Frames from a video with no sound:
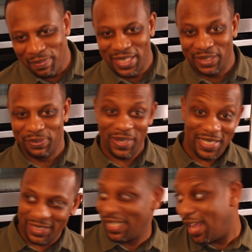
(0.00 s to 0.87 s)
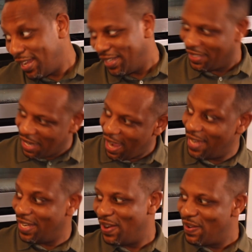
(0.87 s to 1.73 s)
him and his friends like
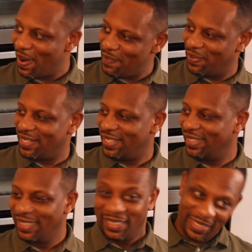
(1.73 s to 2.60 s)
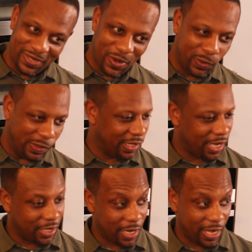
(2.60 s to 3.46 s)
eyeing her up, and mm-hmm. you know,
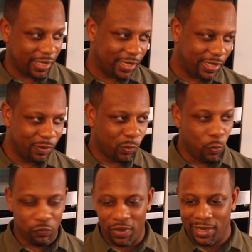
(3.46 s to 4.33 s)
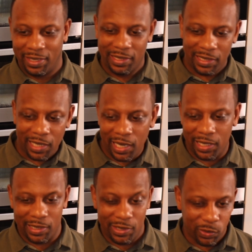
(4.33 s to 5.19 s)
kind of like wolf, kind of like,
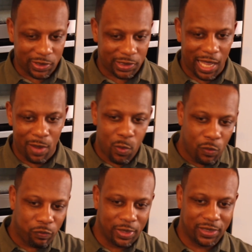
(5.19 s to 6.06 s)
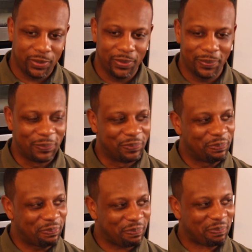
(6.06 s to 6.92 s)
like a little sly wolf whistle
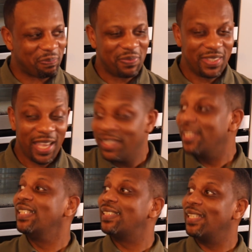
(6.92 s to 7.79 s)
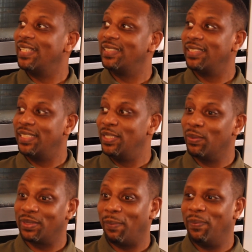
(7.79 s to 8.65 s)
and then he, t- he
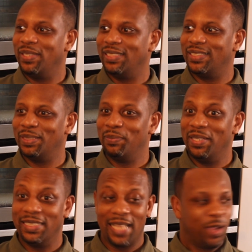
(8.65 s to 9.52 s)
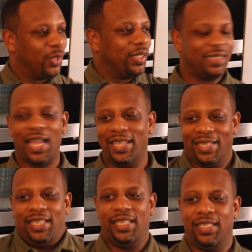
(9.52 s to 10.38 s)
looks up and he sees me and he's like, like
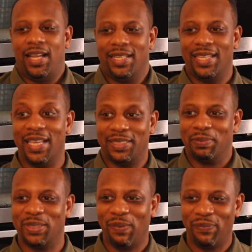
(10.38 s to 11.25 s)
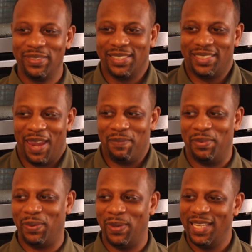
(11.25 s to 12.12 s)
kind of gets himself into
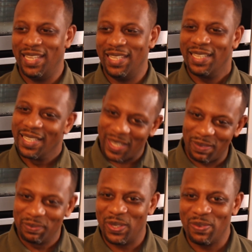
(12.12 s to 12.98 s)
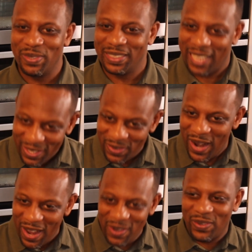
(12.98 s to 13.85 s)
shape quickly, comes over. He's like, "You're
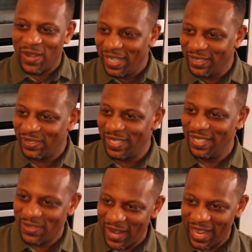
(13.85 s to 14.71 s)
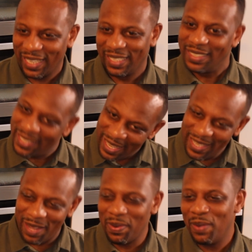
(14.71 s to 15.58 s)
right, Uncle. How you doing? You're right." Yeah,
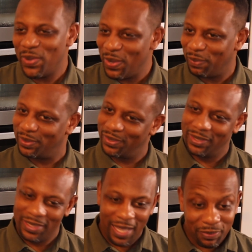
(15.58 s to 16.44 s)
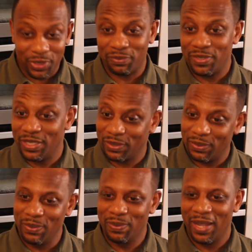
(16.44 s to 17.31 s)
yeah. I'm like, "What are you up to?" Yeah, I've just finished
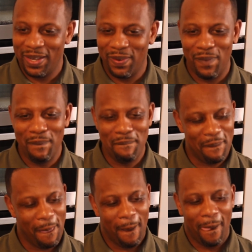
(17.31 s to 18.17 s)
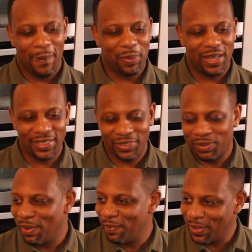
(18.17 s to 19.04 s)
school, going home. But I just
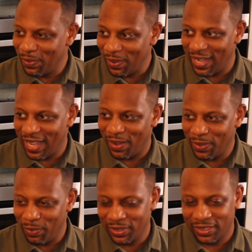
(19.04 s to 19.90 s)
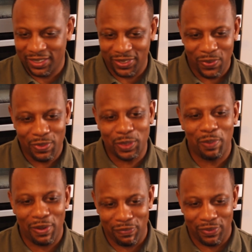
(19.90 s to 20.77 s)
remember the way how he was just so
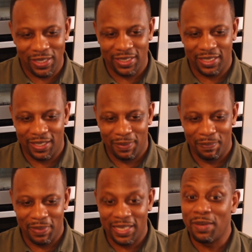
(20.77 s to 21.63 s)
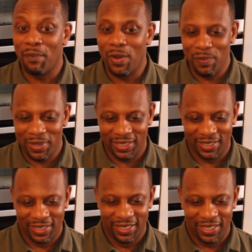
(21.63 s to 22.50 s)
respectful in um, in the moment,
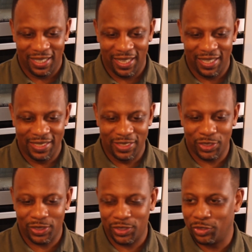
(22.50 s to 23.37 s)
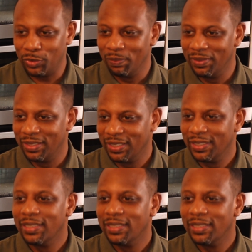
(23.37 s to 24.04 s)
and just assumed